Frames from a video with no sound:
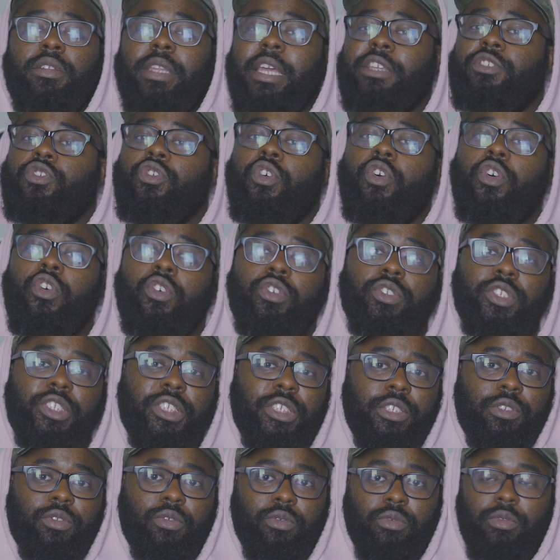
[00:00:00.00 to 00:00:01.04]
That's all
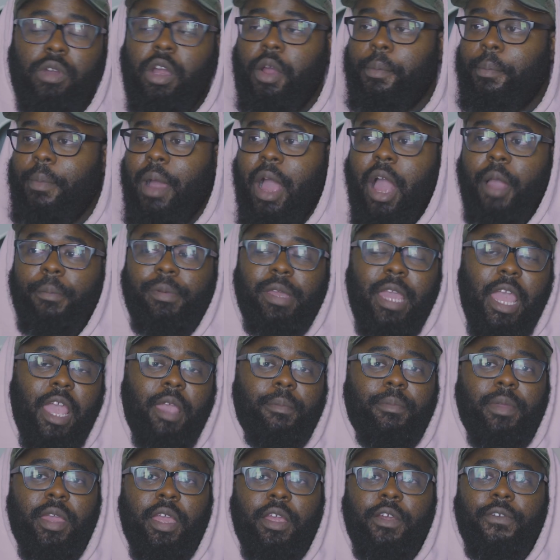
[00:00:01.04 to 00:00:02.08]
she knew. Her mom
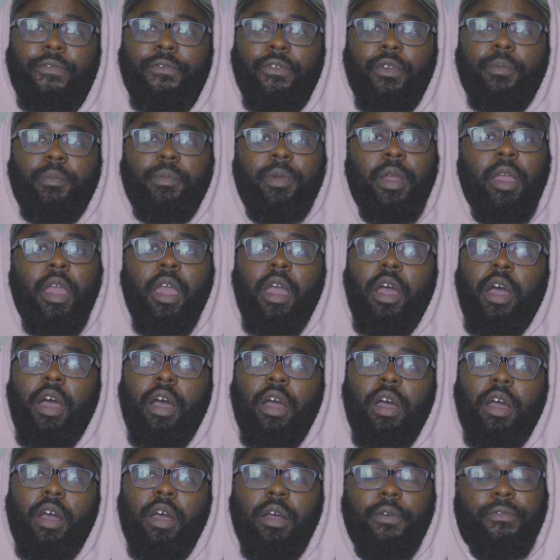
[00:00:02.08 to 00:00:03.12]
came here from
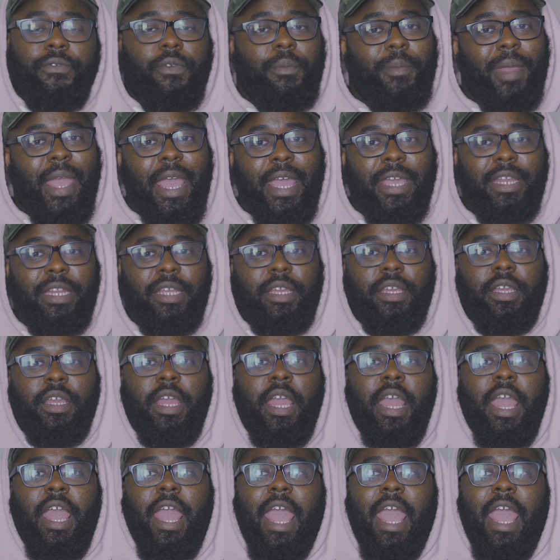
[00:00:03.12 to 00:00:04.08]
Haiti,